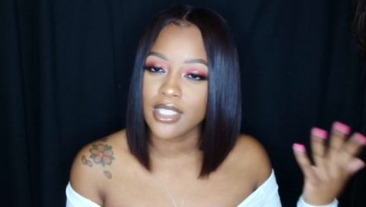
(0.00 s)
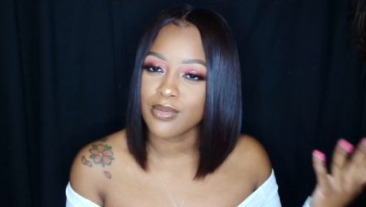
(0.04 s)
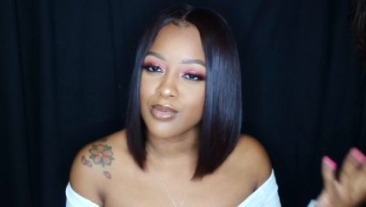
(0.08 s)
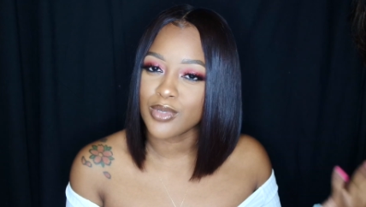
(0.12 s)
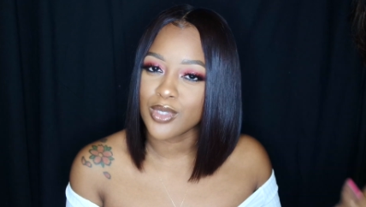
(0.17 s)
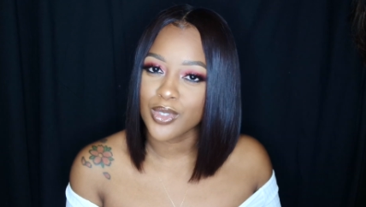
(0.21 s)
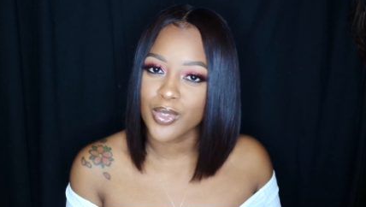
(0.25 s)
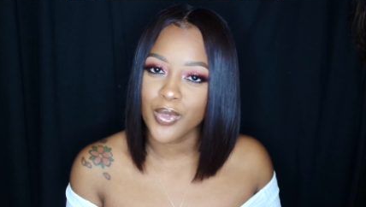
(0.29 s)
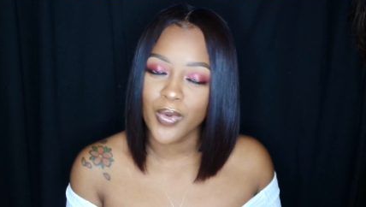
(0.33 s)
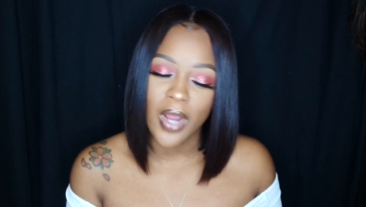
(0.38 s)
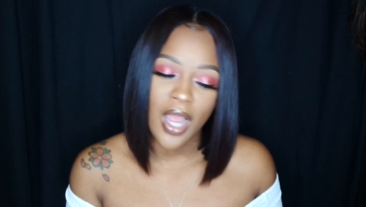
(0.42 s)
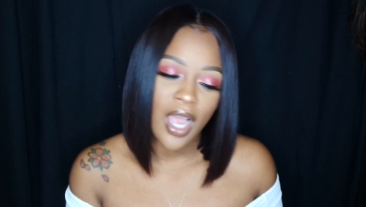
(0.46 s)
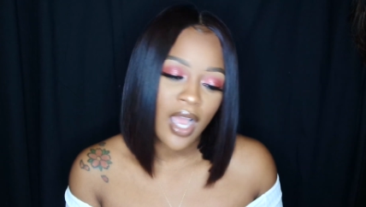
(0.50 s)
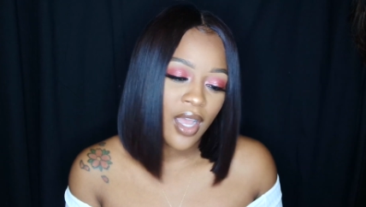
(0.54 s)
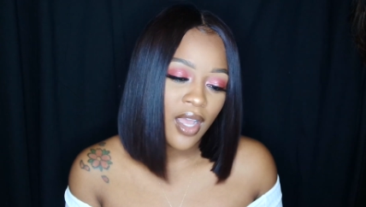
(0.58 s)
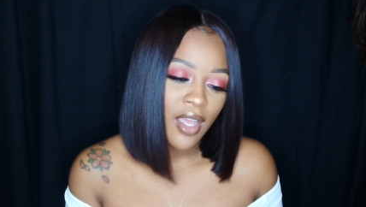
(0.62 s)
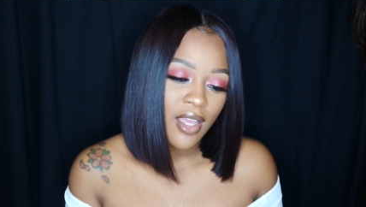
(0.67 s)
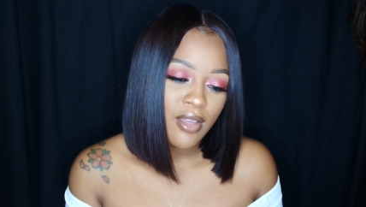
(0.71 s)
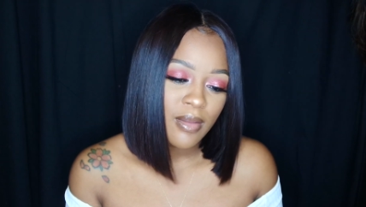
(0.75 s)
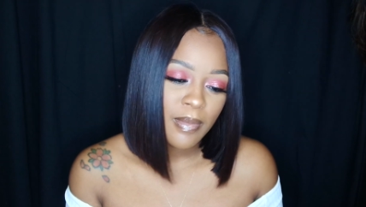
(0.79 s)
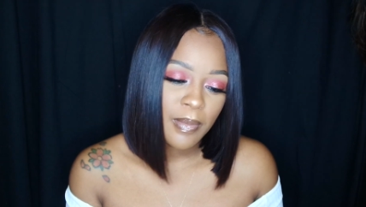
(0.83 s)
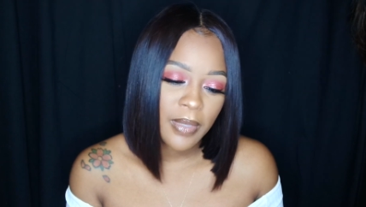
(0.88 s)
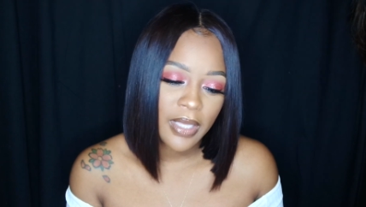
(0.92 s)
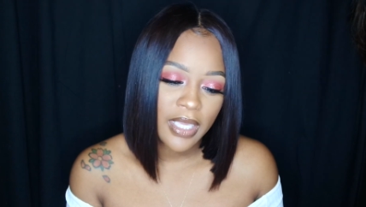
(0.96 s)

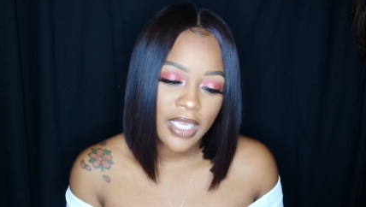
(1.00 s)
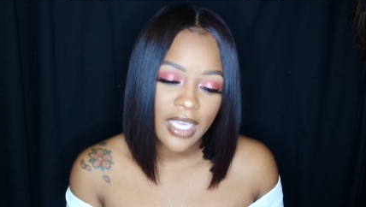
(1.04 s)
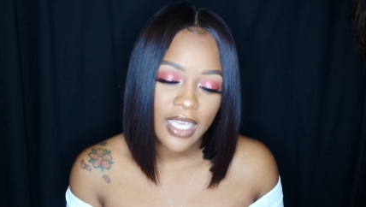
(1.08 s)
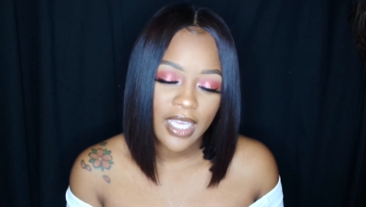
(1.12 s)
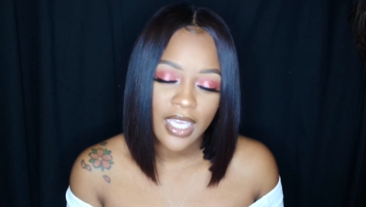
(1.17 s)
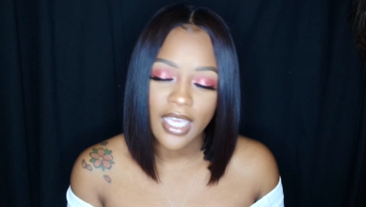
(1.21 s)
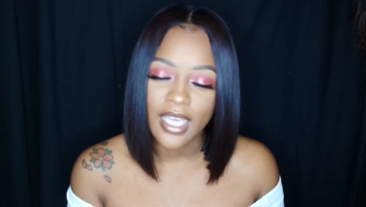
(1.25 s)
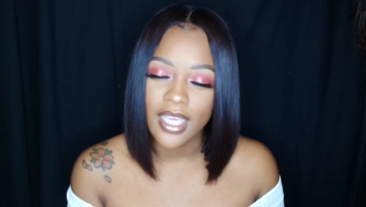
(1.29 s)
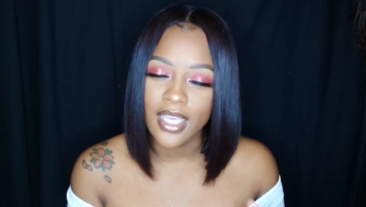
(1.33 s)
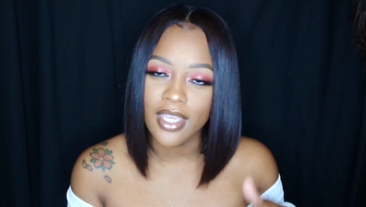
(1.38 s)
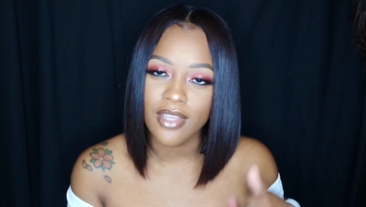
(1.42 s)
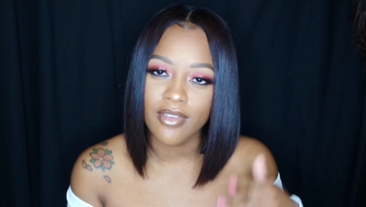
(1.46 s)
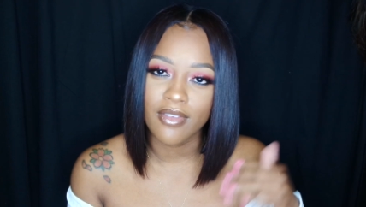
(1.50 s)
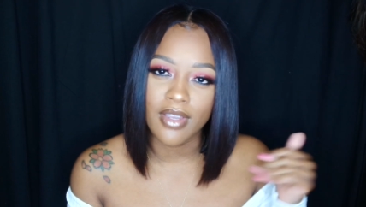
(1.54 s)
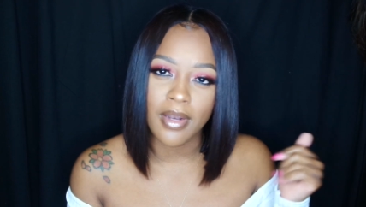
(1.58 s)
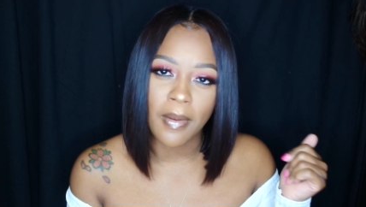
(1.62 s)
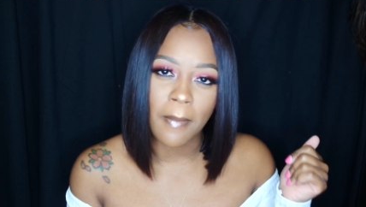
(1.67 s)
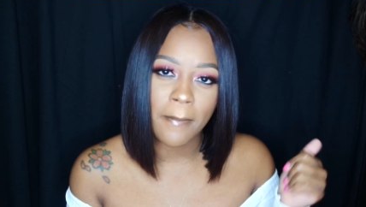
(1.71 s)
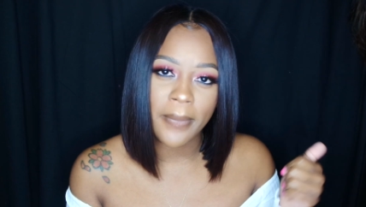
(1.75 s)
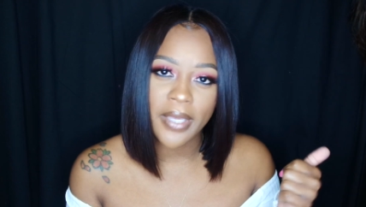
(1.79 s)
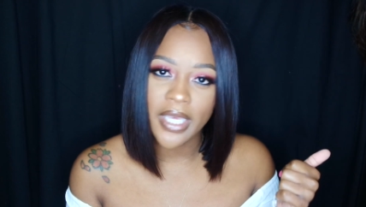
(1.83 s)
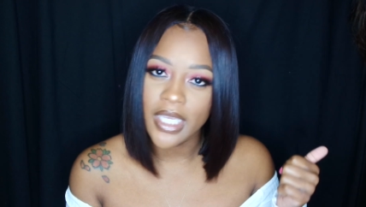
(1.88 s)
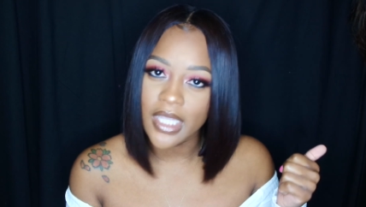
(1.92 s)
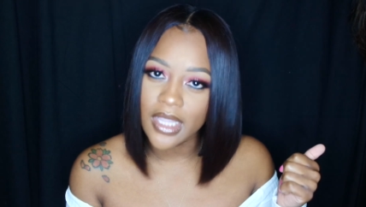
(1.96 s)
subscribe and give it
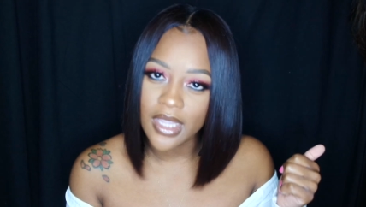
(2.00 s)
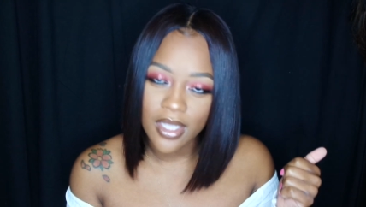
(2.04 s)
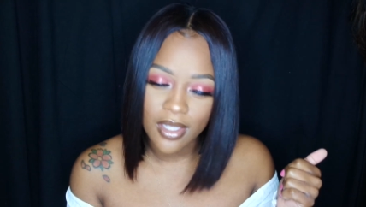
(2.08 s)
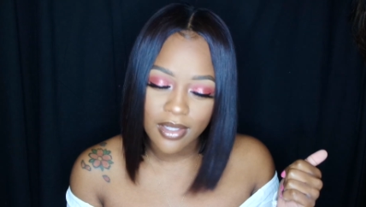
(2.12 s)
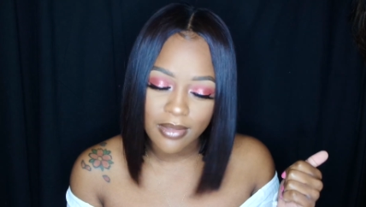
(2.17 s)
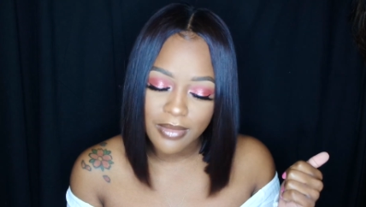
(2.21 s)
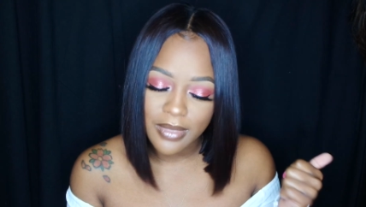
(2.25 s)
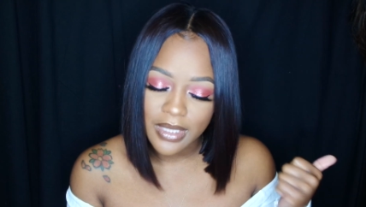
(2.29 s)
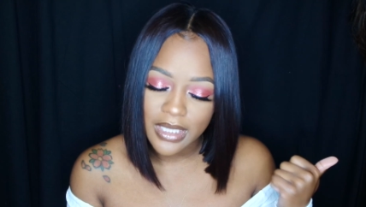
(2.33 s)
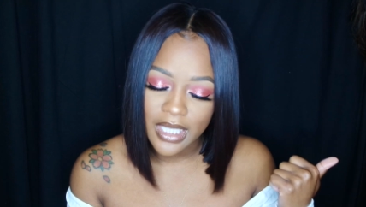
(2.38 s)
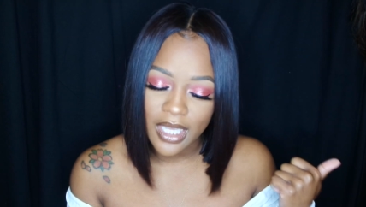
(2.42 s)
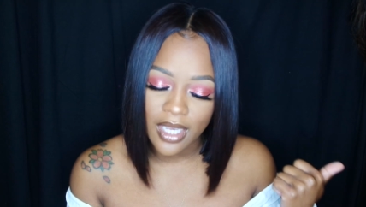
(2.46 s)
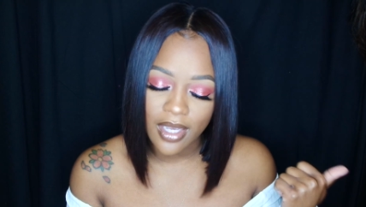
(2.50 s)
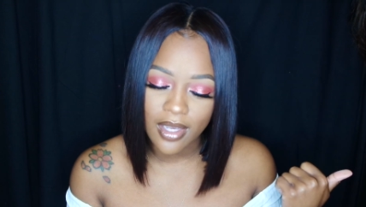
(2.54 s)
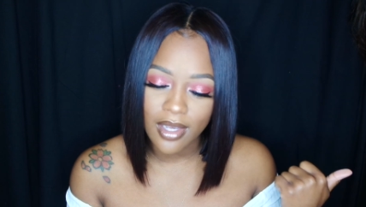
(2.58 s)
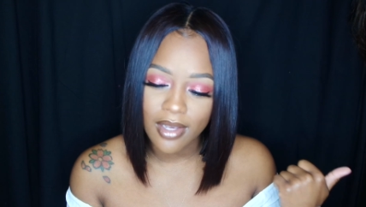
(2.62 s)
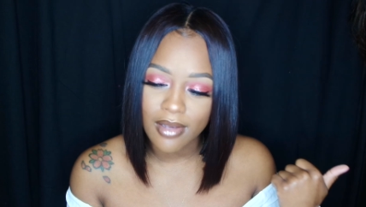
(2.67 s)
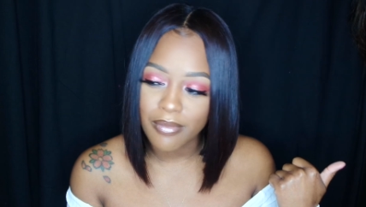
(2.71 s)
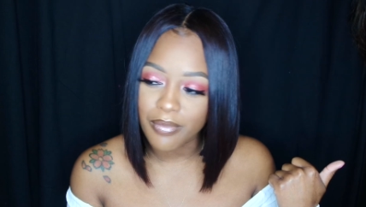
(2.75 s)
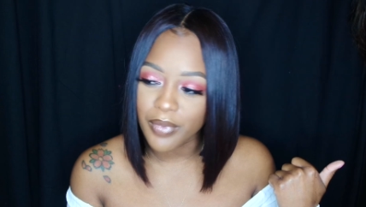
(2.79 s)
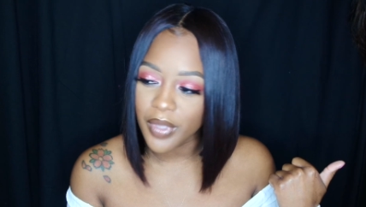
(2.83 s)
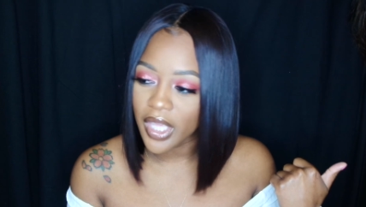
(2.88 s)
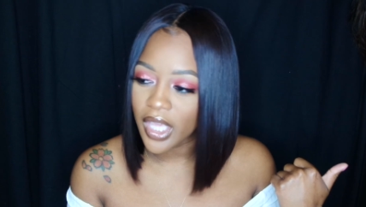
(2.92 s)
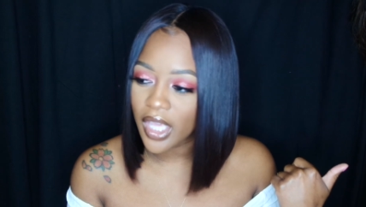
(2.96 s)
a big thumbs
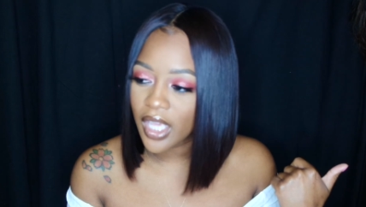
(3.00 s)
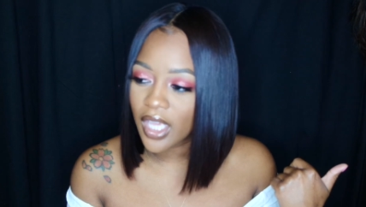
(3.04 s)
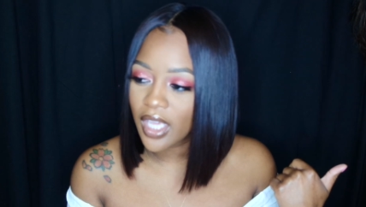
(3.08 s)
up.